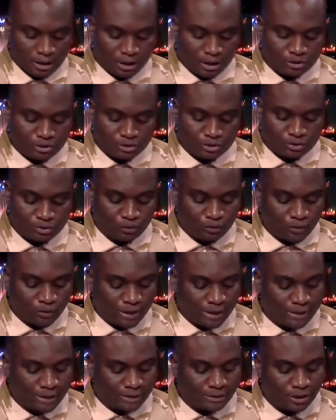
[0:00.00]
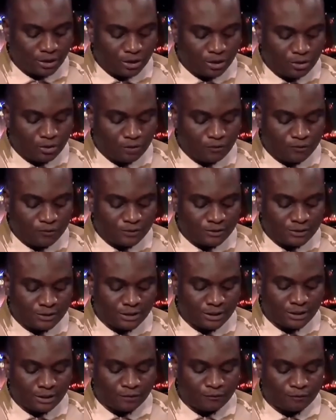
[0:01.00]
This is extremely dangerous
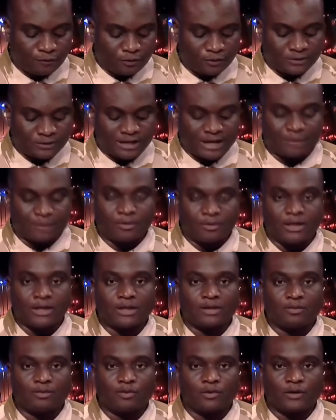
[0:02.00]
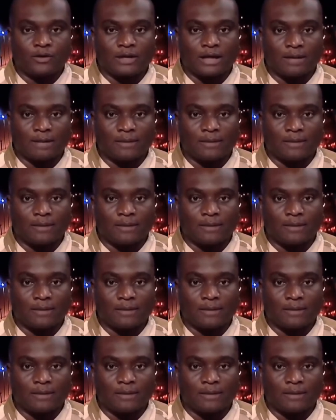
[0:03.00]
because such information